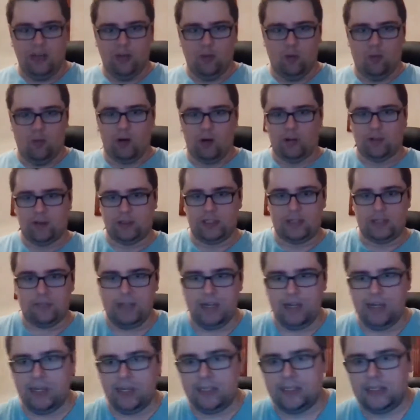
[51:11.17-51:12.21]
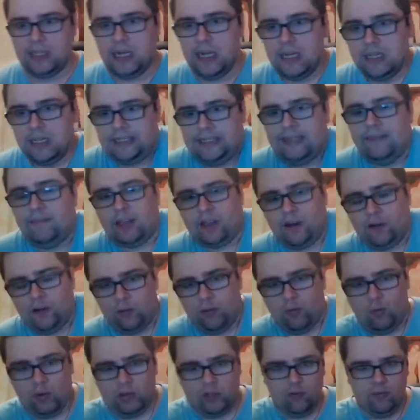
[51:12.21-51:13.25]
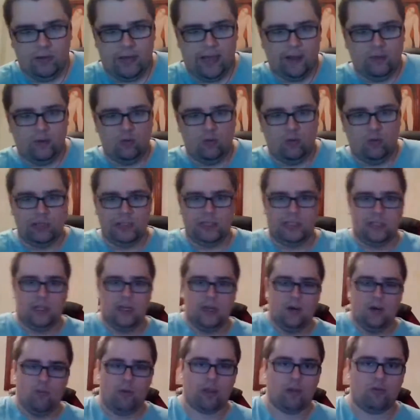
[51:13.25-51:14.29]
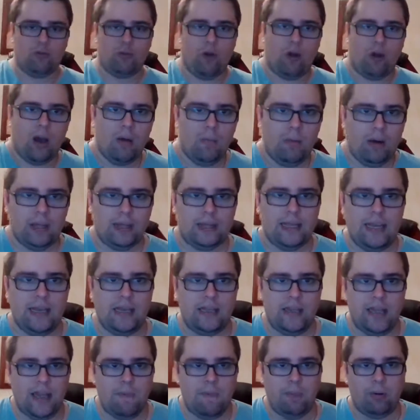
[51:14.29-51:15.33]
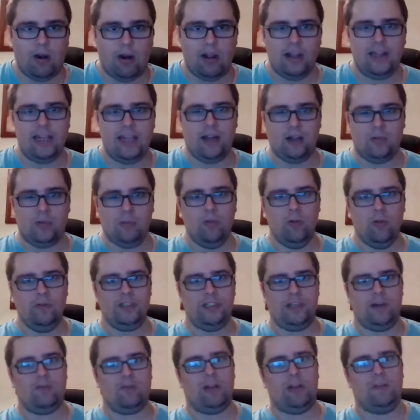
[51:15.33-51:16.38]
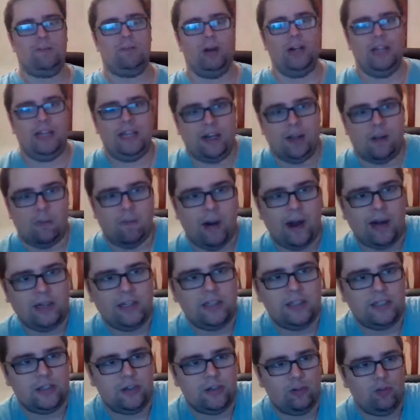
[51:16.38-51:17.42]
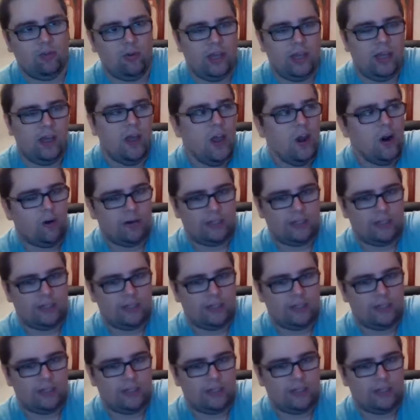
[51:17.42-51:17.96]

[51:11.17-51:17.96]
in the world or something like this similar what you can do is when you talk about like like political moves and what political parties are doing